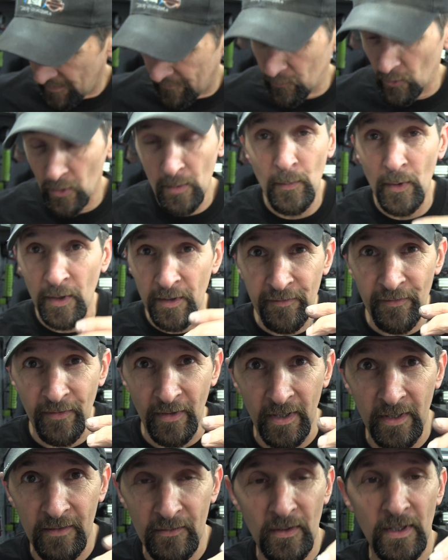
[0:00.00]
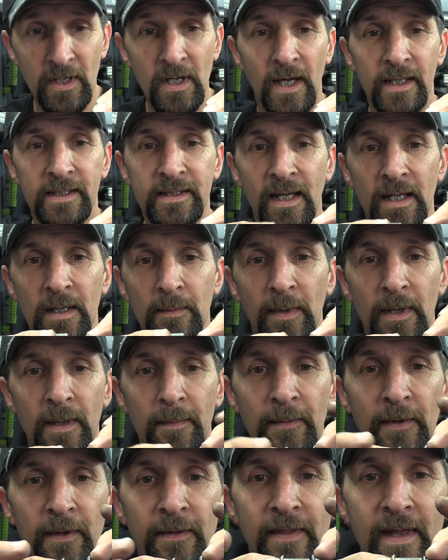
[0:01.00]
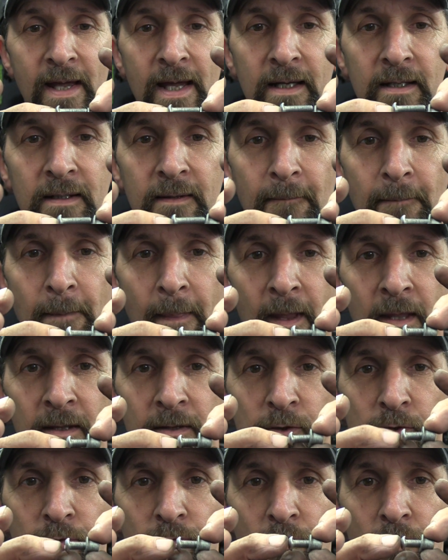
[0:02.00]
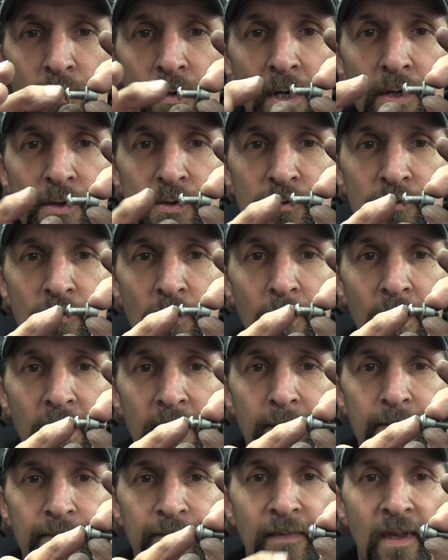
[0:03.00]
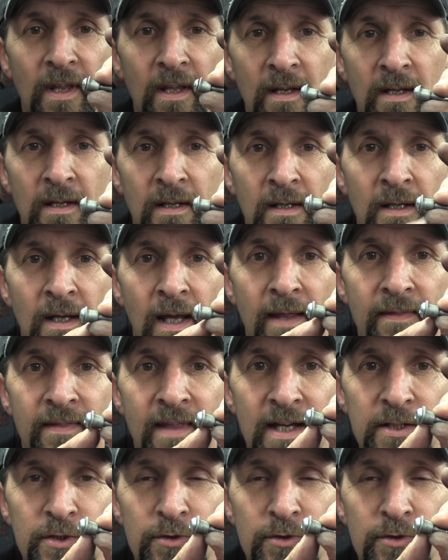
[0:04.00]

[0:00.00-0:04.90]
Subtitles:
I've got to modify it, got to cut it down a bit, but the screw goes through it, and that